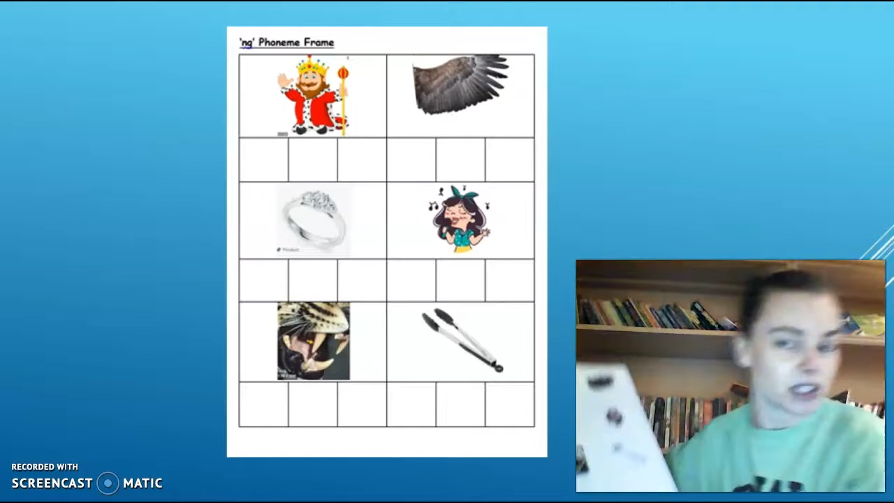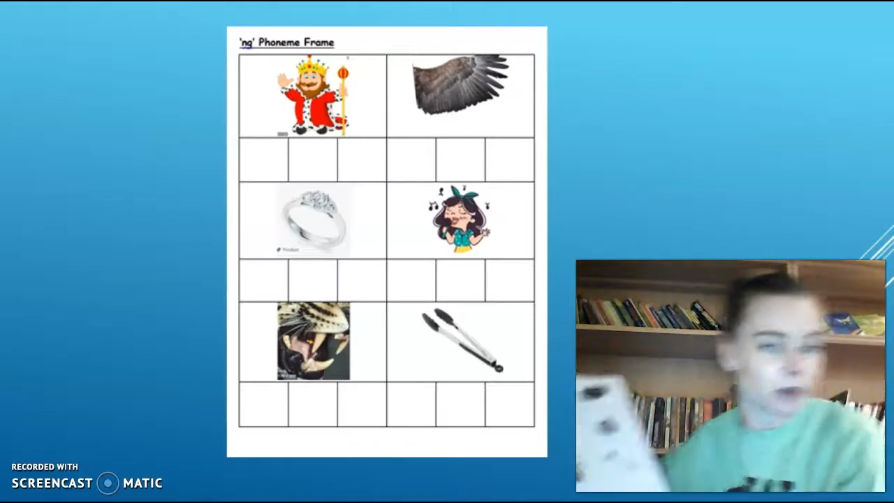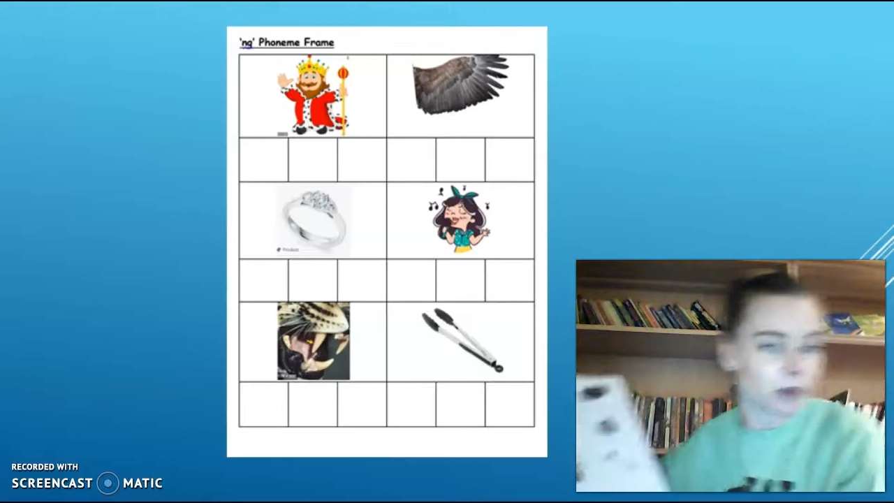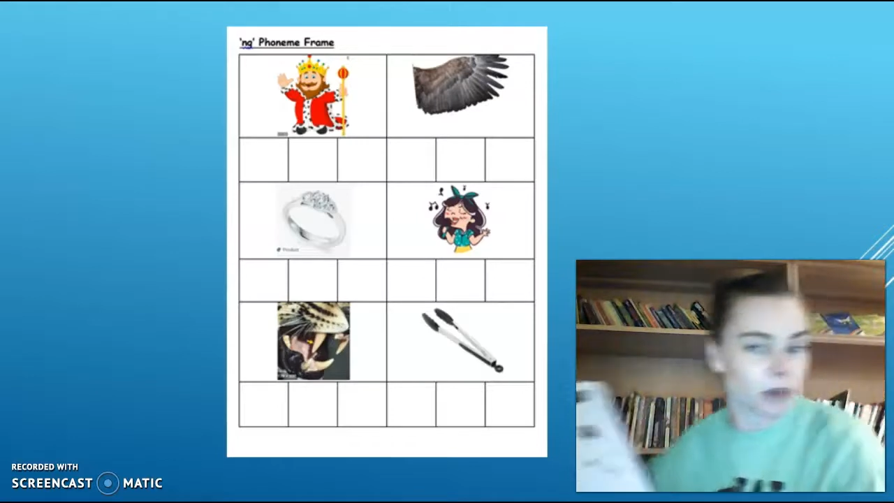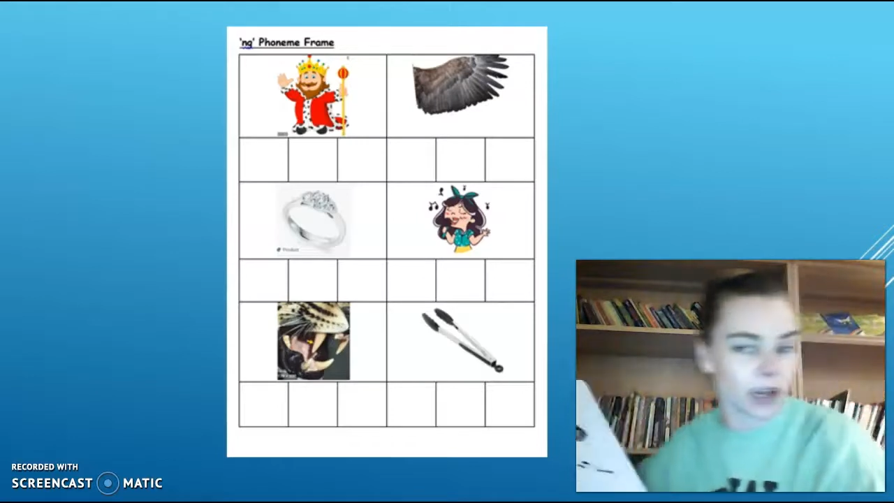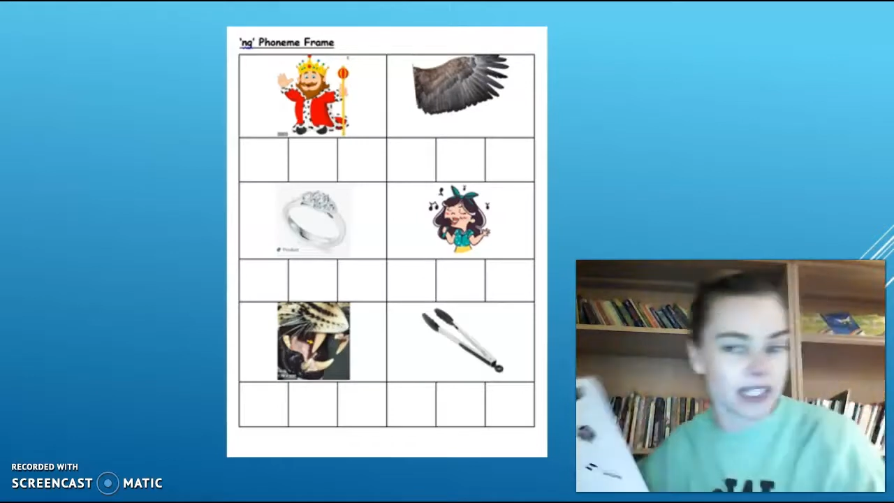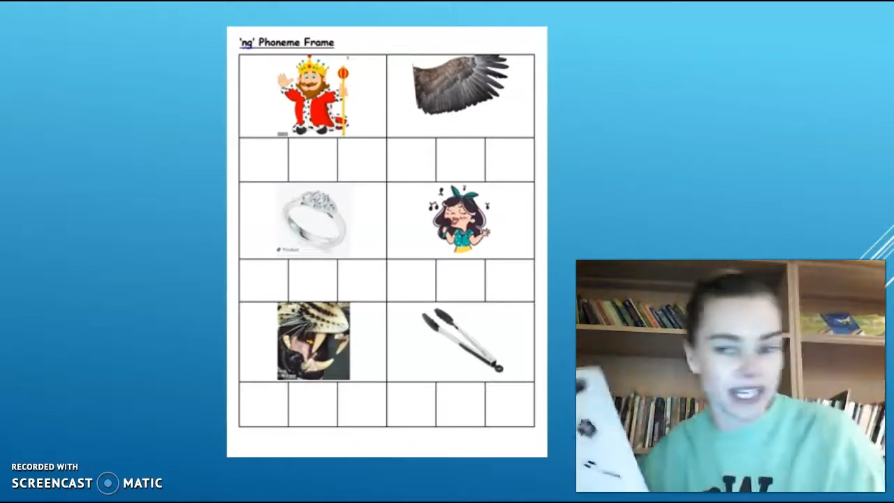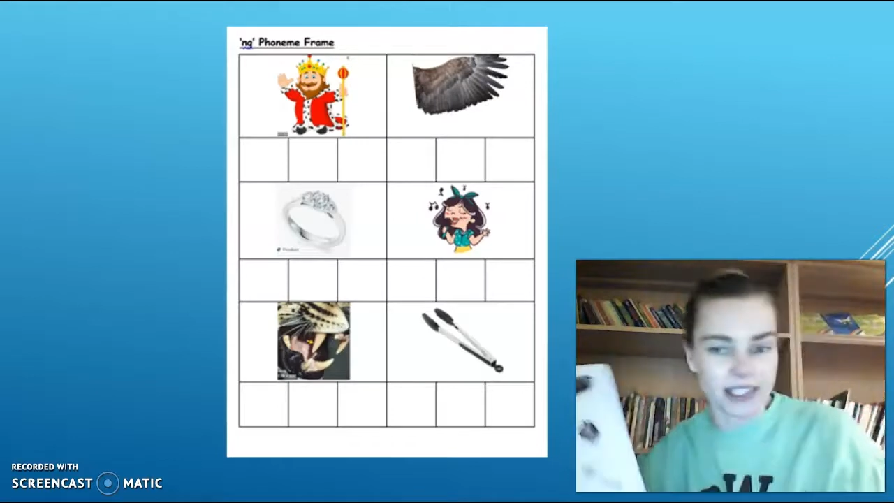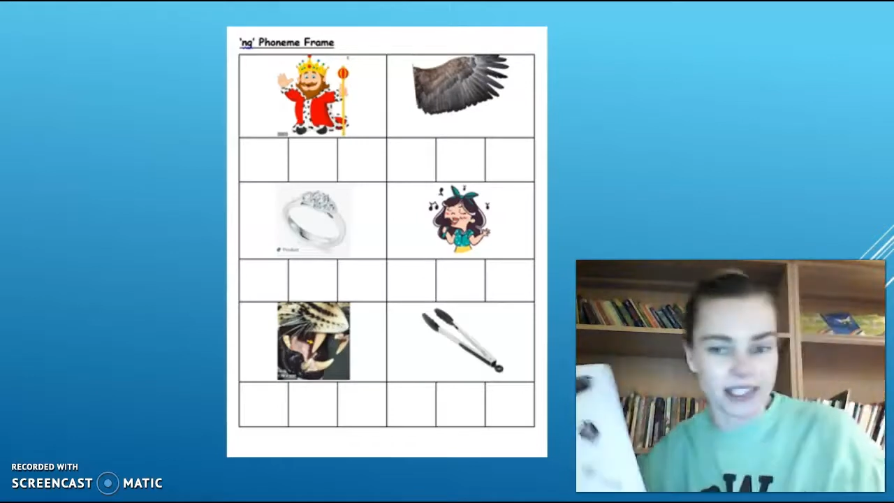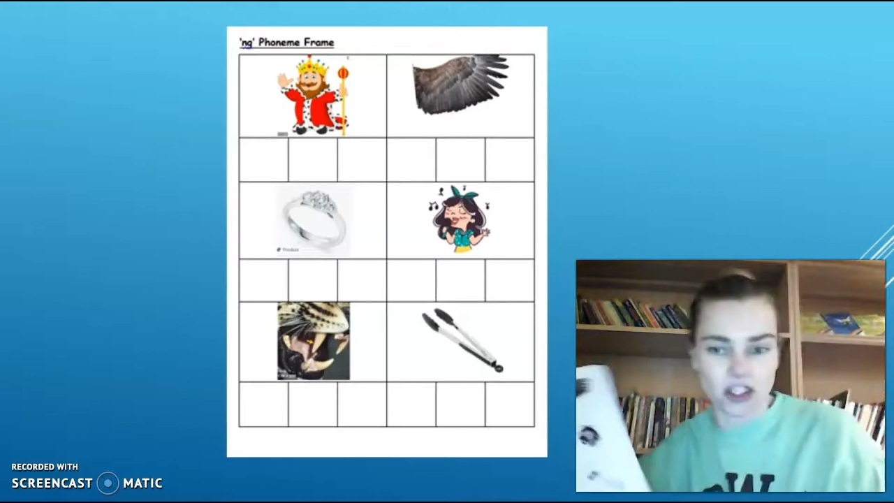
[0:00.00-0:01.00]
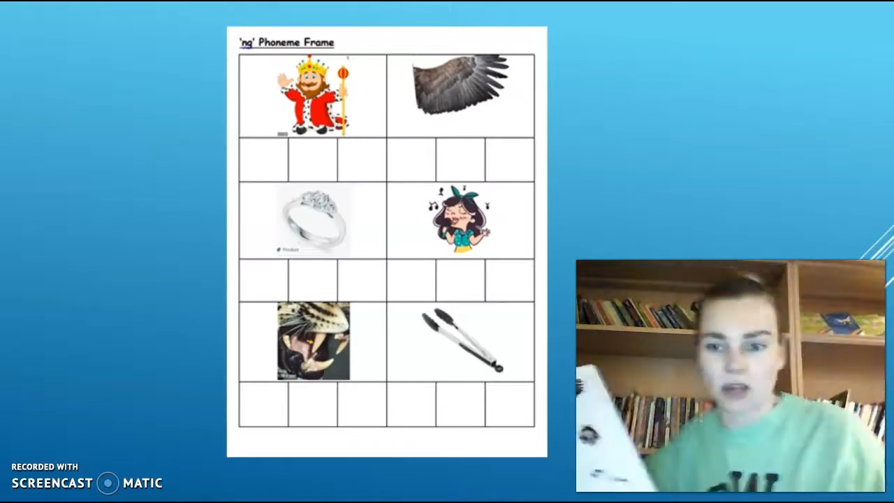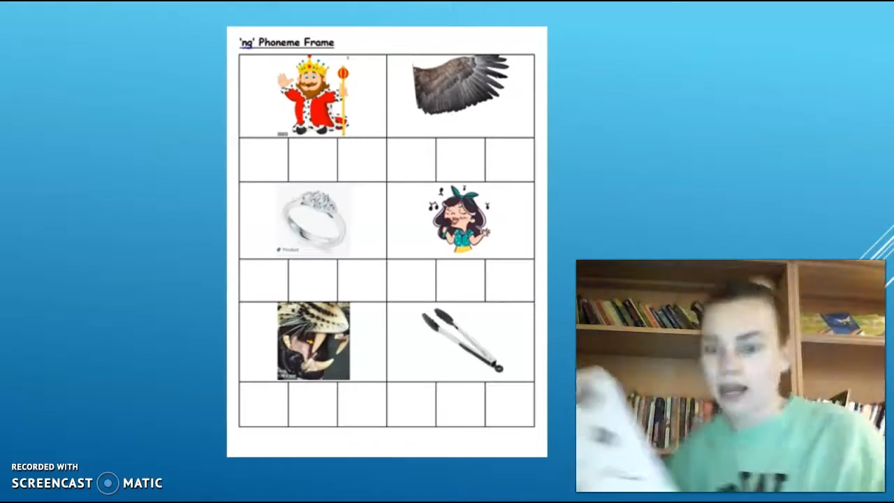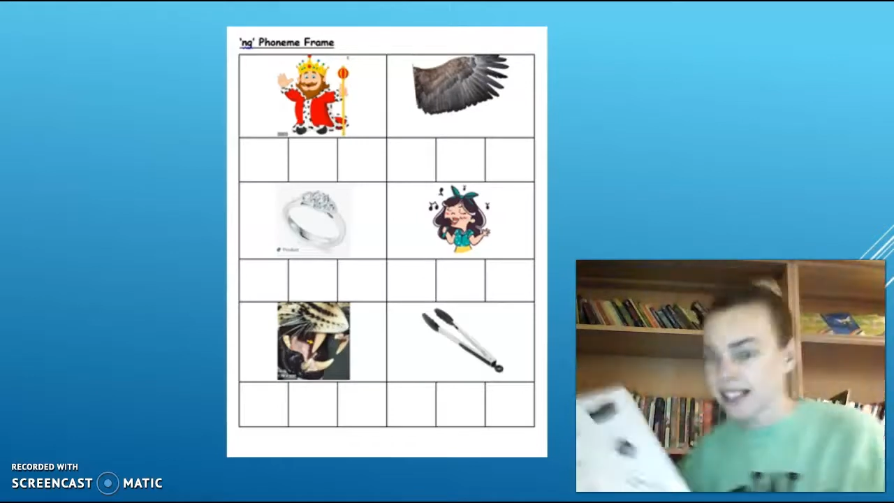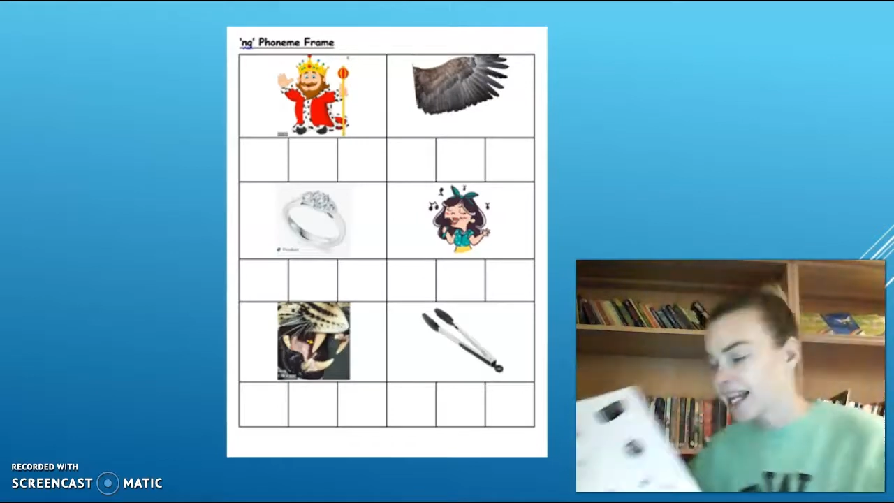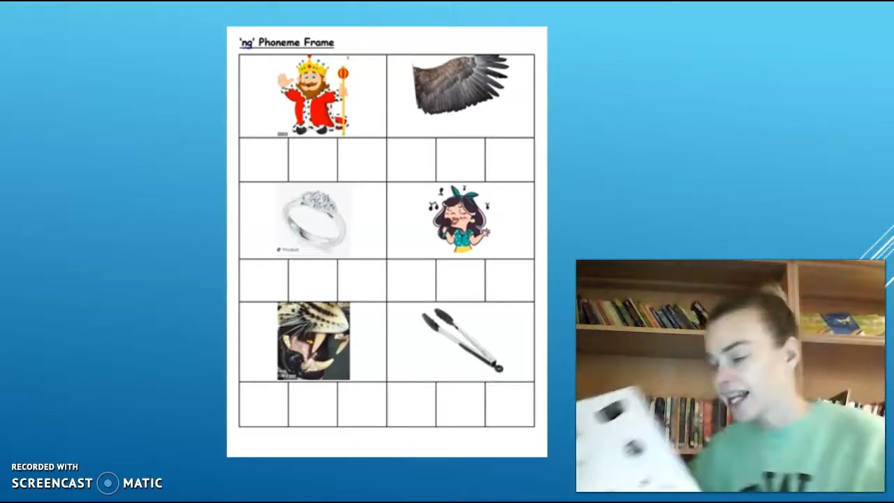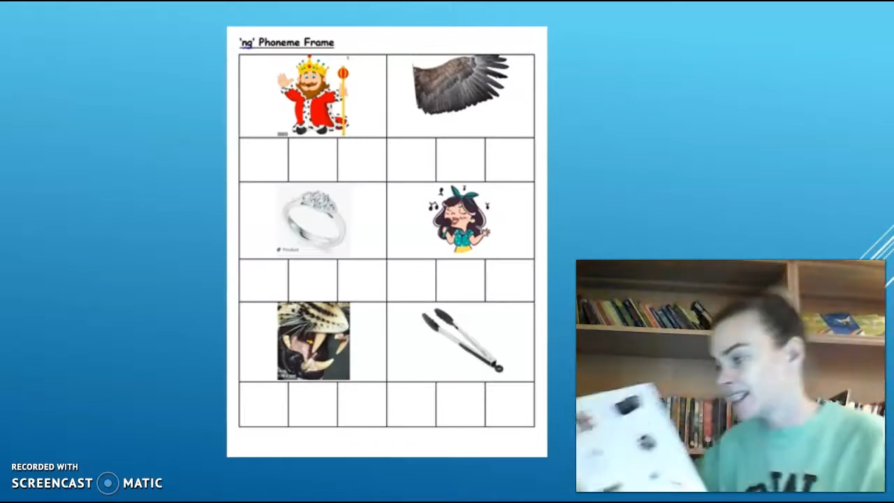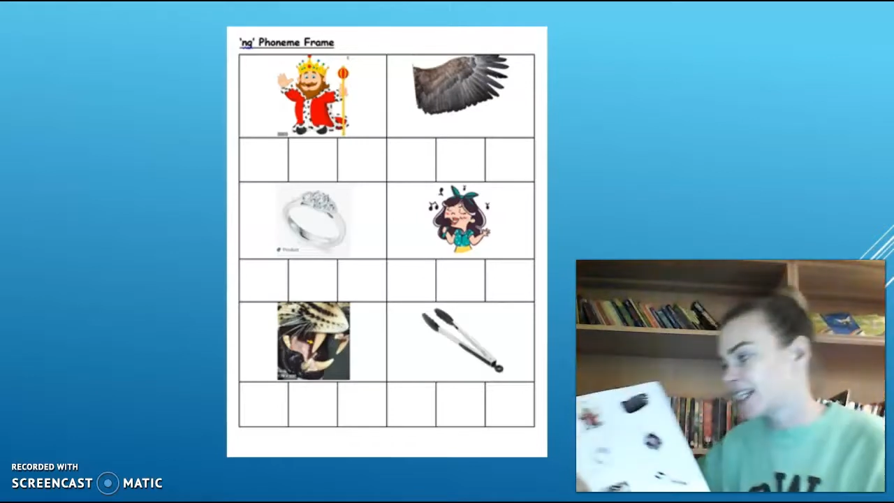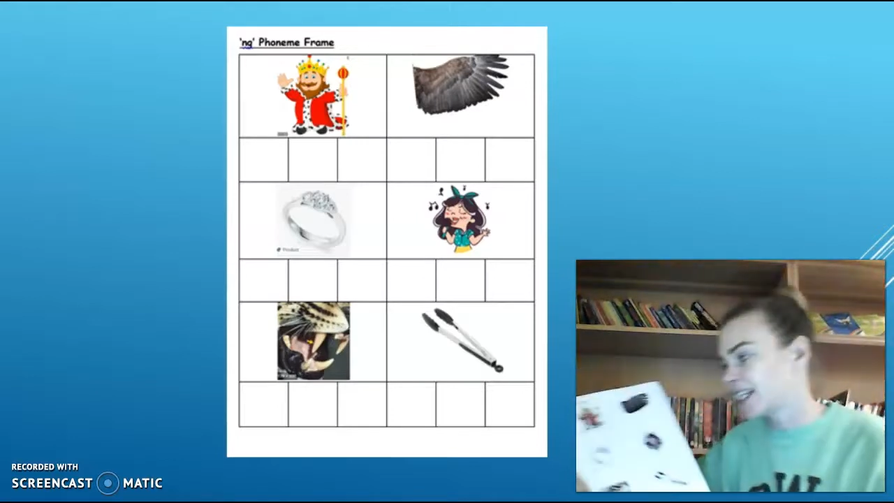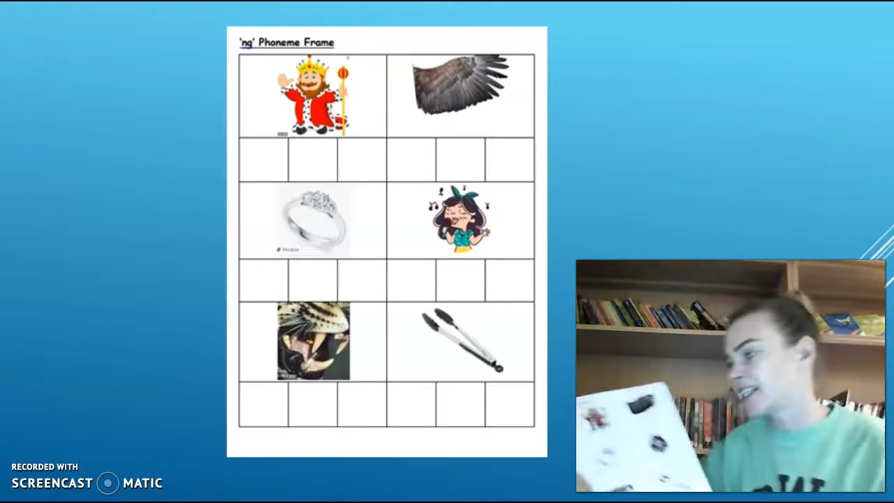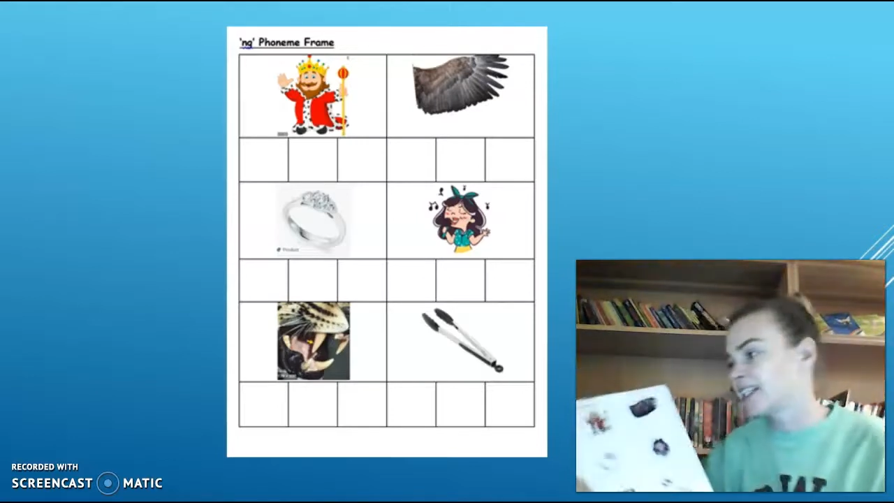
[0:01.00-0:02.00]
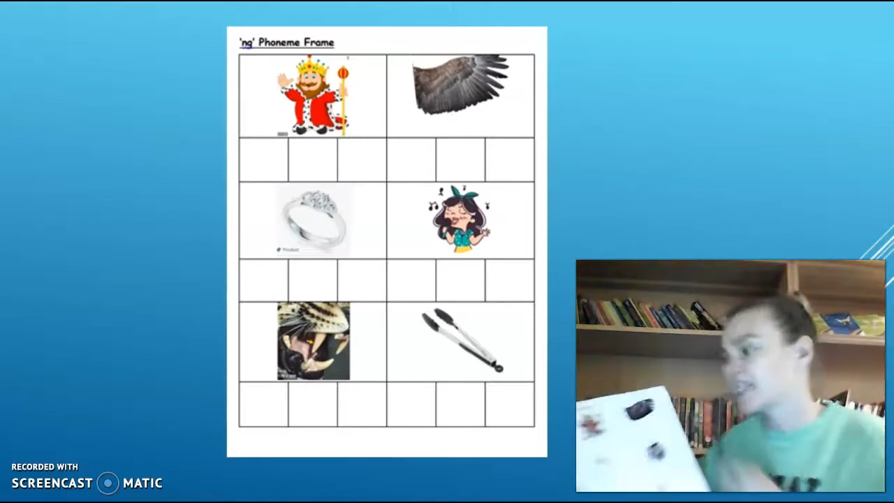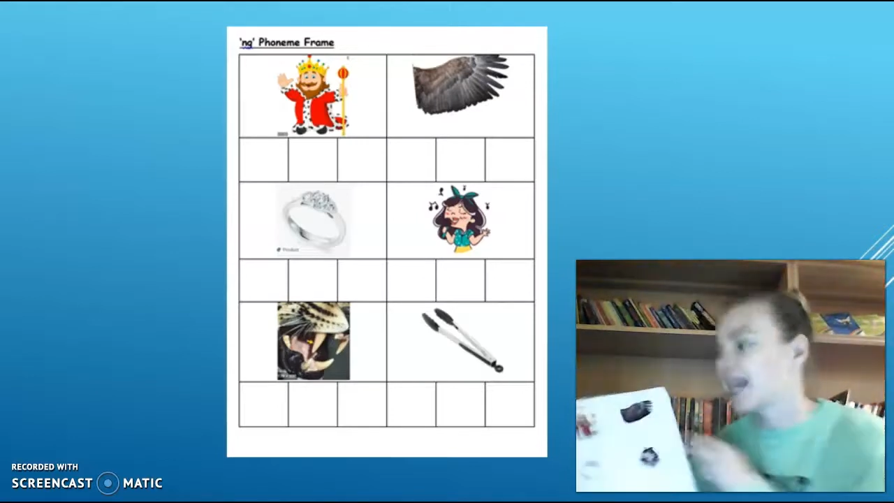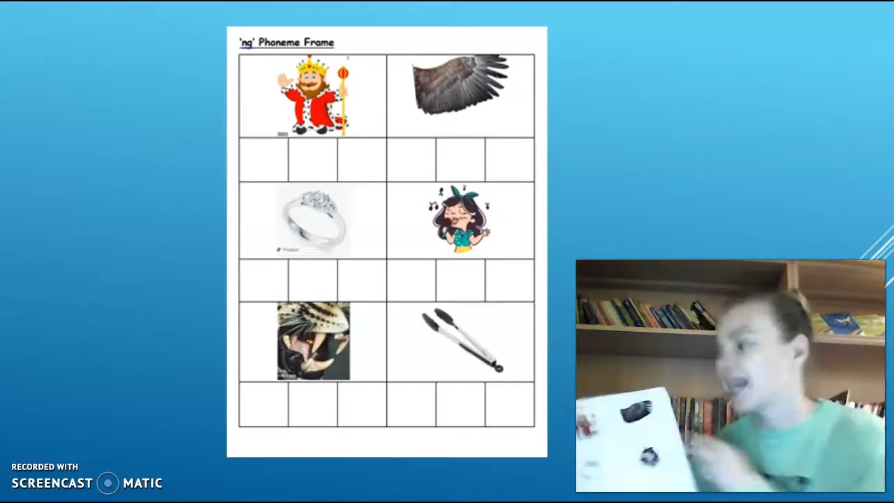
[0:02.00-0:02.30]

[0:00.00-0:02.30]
some of the words into a sentence.